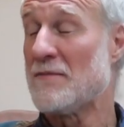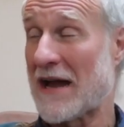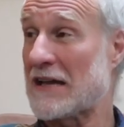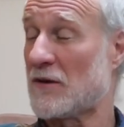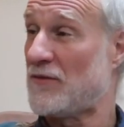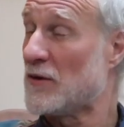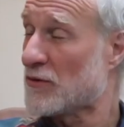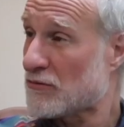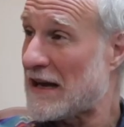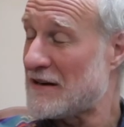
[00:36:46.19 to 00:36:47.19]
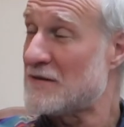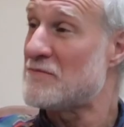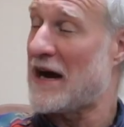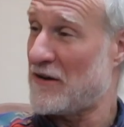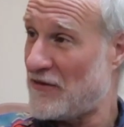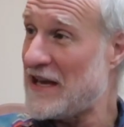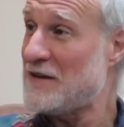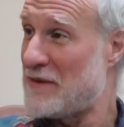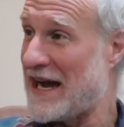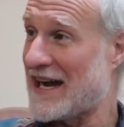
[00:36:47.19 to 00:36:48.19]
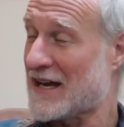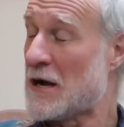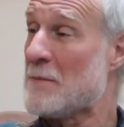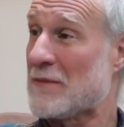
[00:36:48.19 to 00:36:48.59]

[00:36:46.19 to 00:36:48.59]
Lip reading: I could feel threatened by feedback